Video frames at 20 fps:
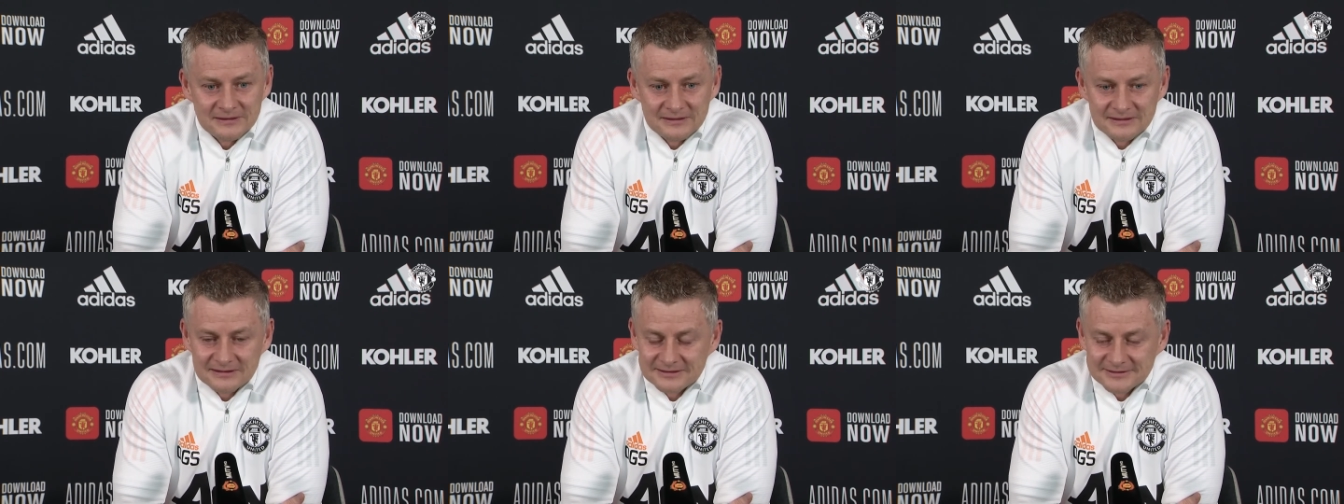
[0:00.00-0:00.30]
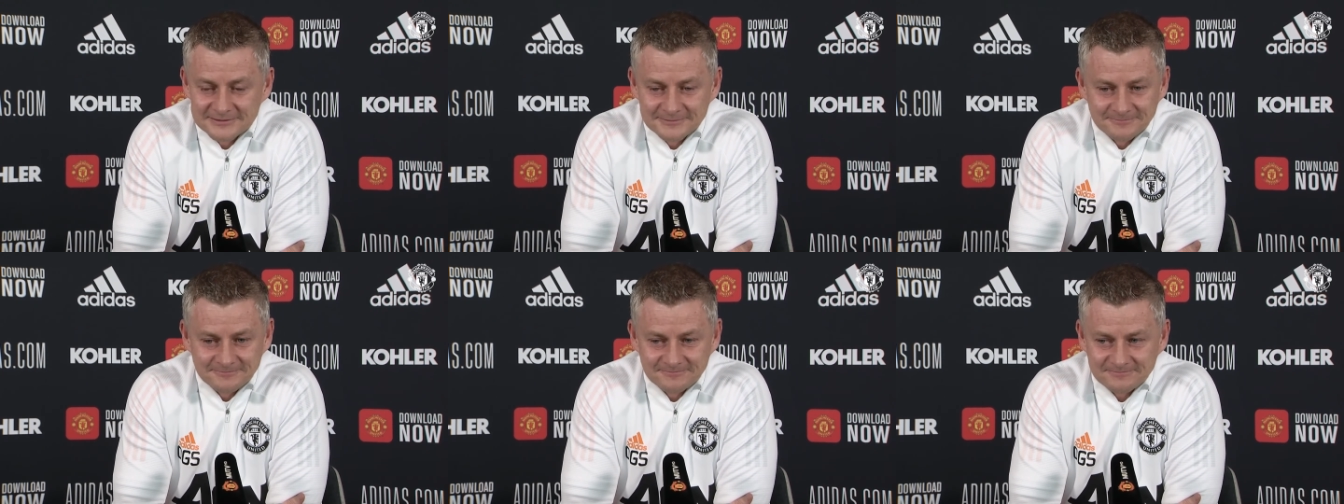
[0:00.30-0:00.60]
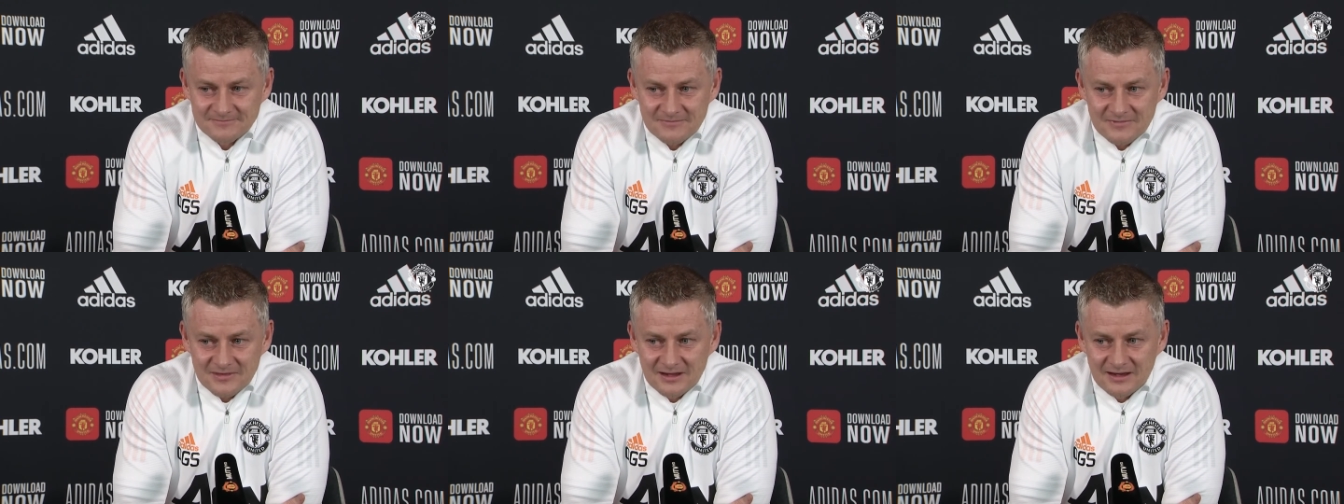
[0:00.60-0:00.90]

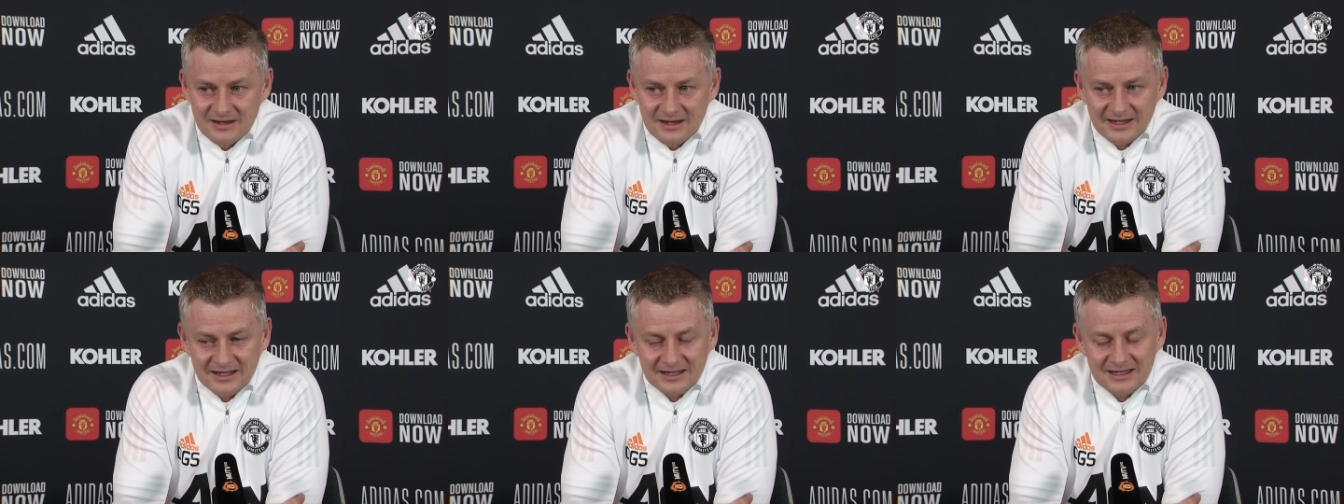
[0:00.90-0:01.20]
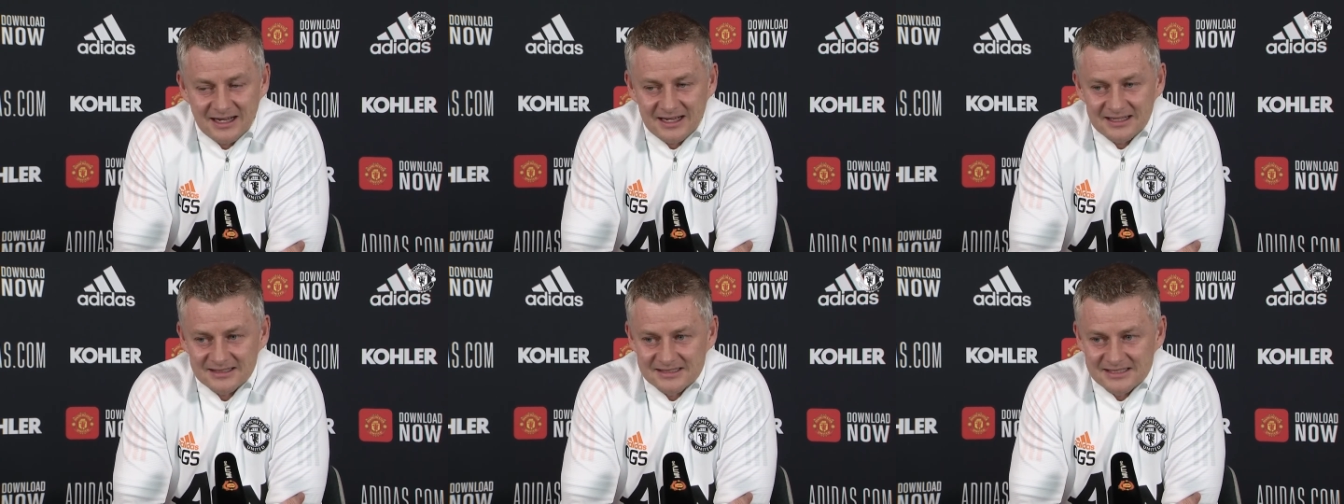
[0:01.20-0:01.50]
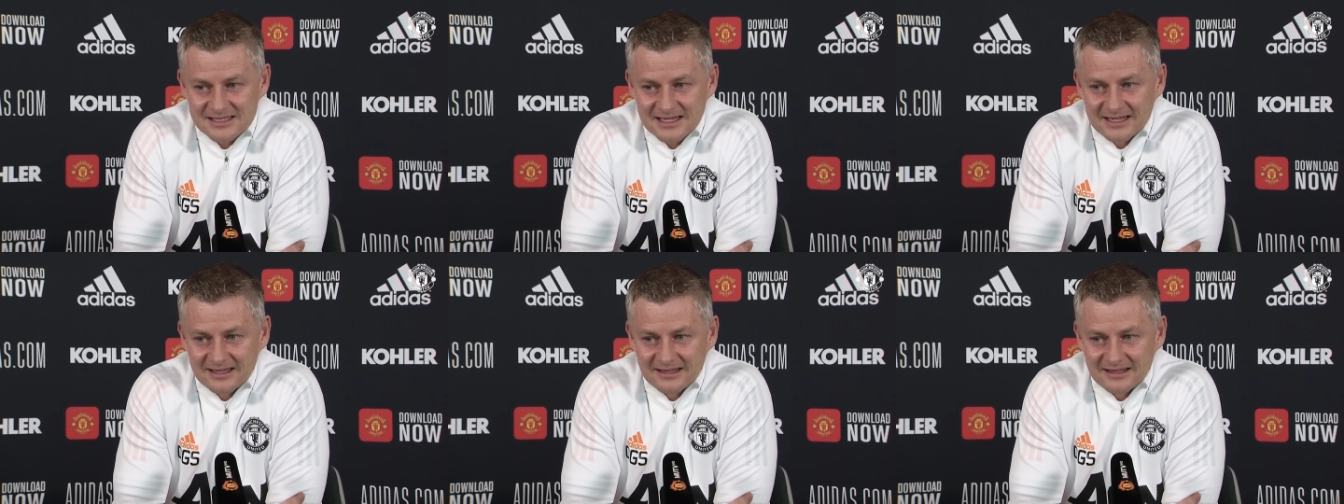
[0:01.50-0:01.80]
And I can't
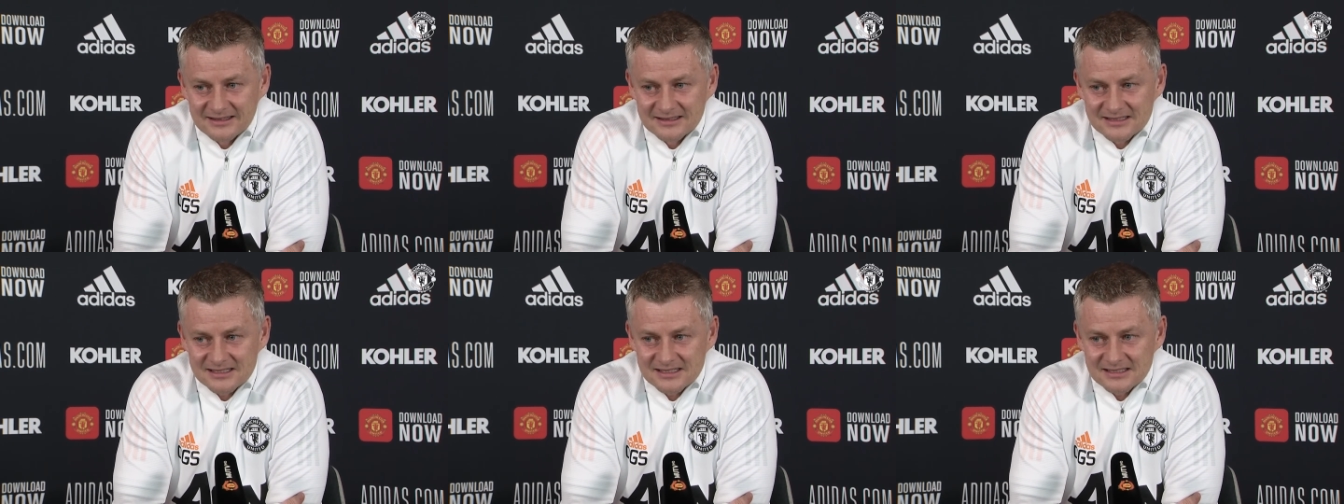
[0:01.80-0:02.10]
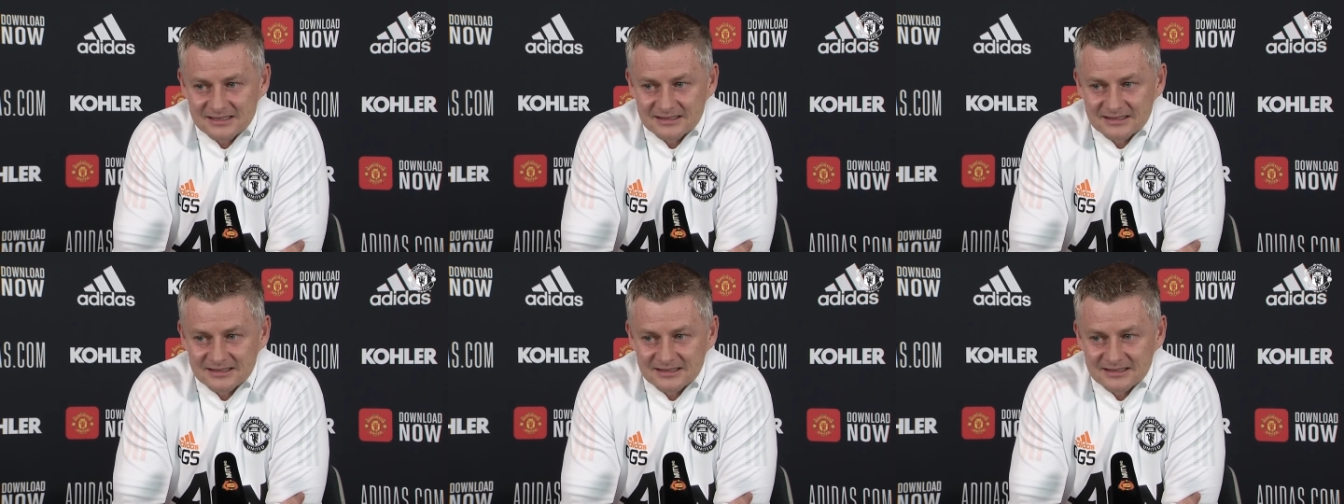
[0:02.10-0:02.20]
say there's